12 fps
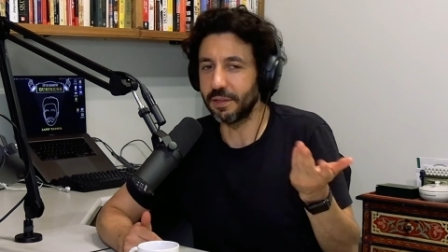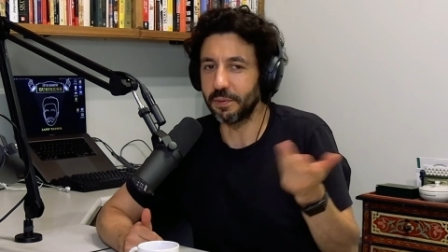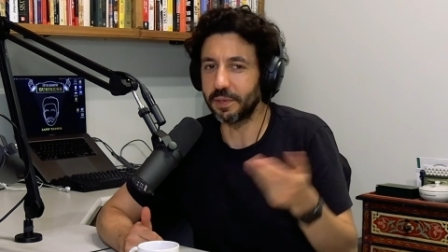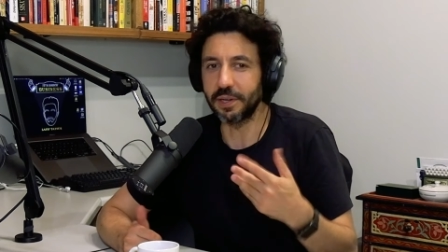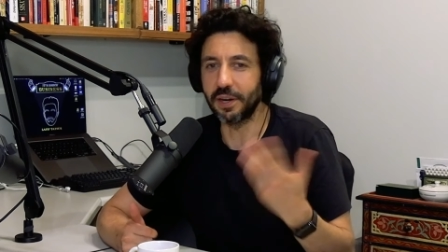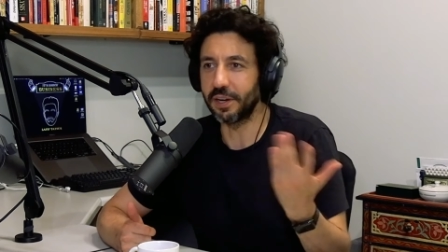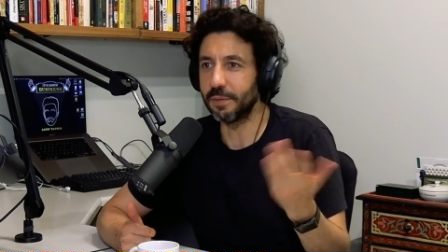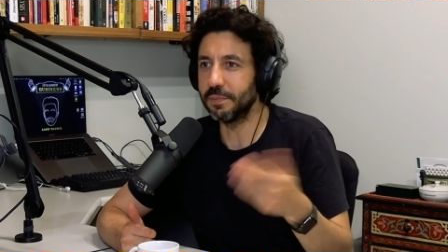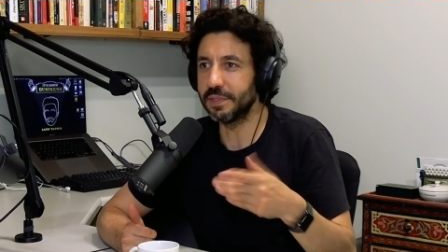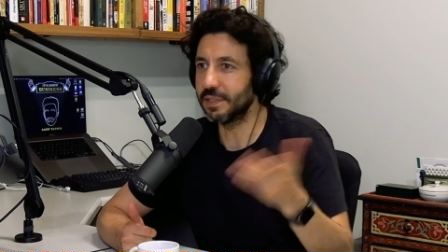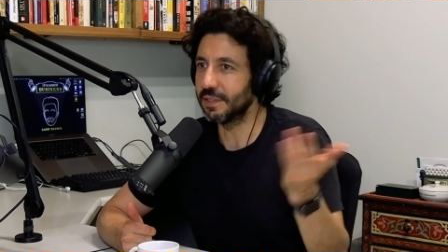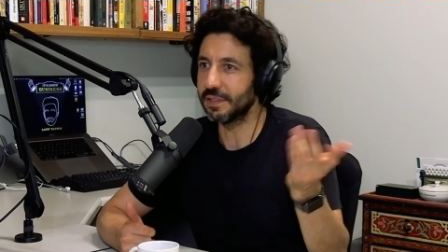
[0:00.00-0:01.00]
lower
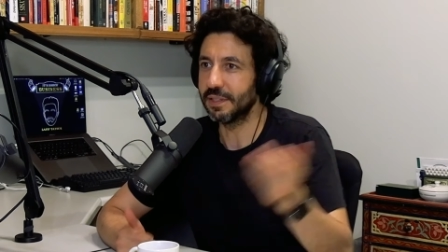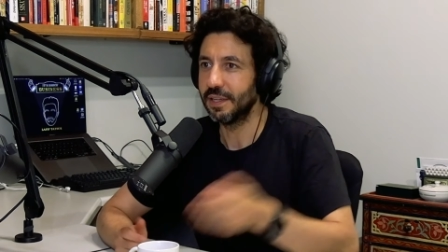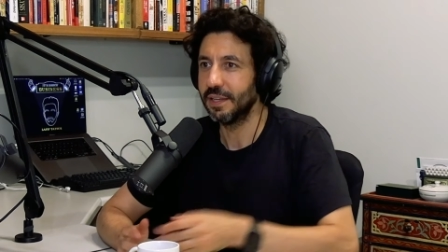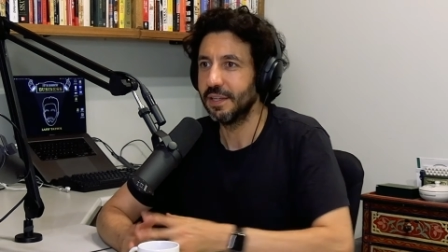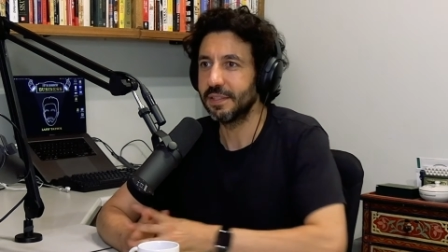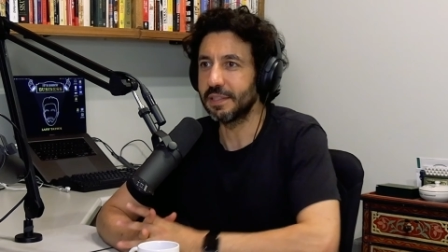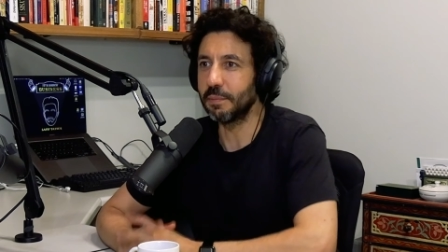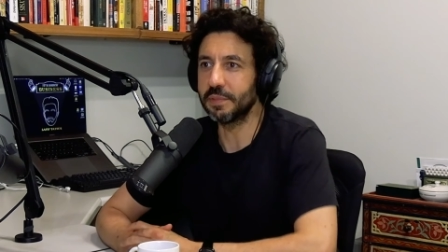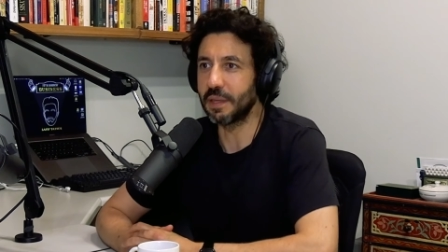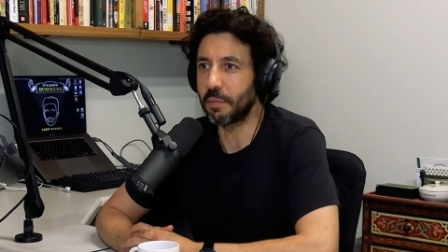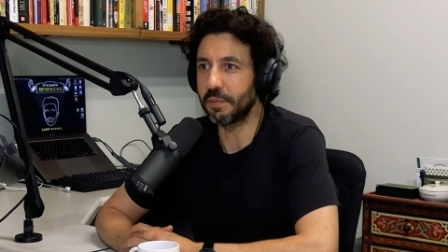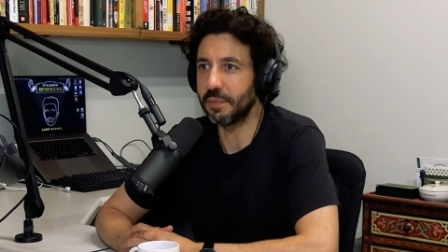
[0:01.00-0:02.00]
carbs and some
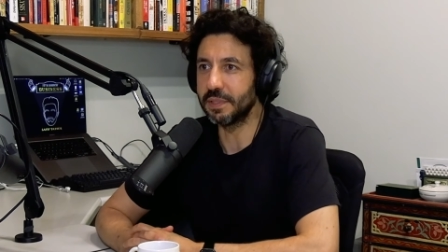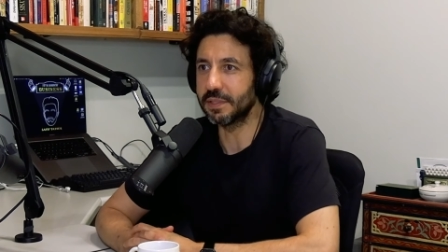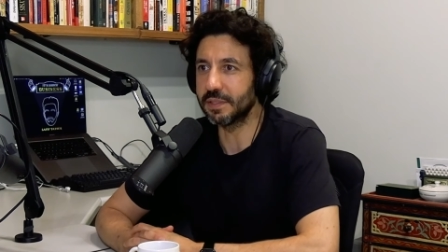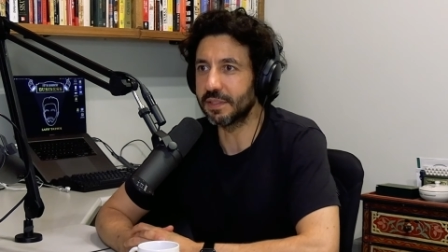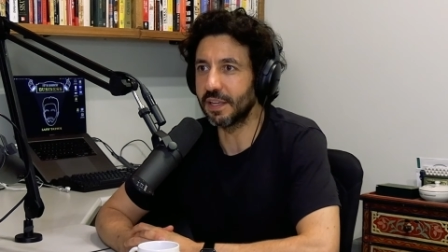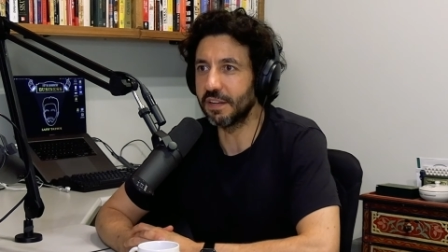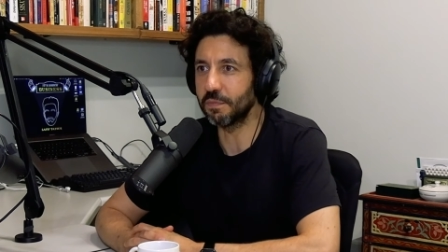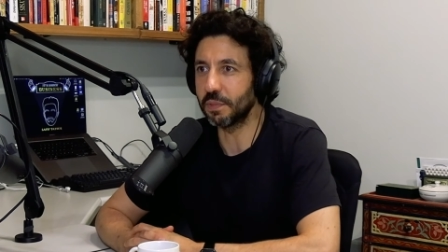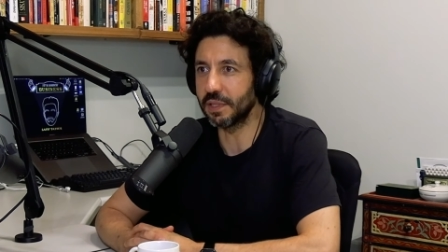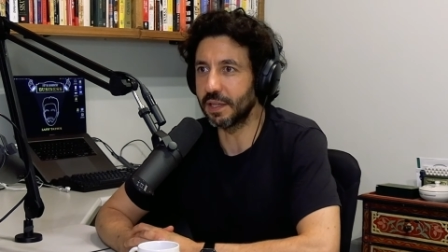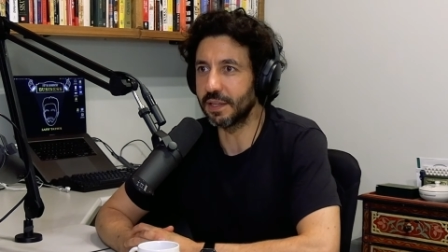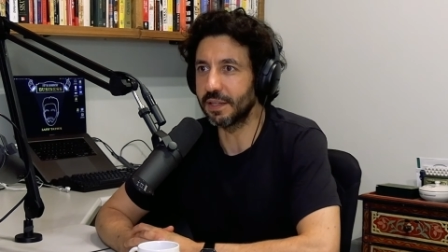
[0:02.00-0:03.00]
supplements and stuff,
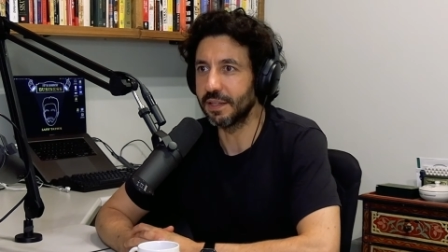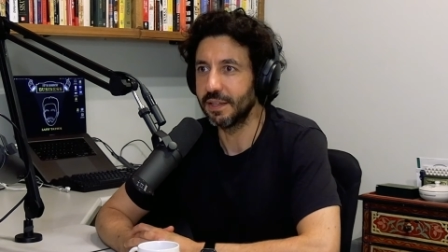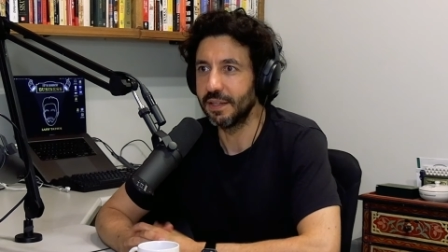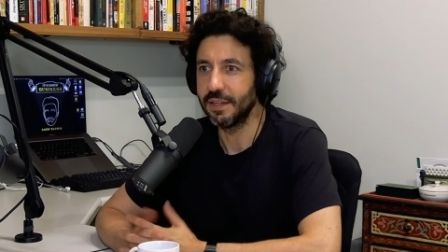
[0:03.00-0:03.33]
but like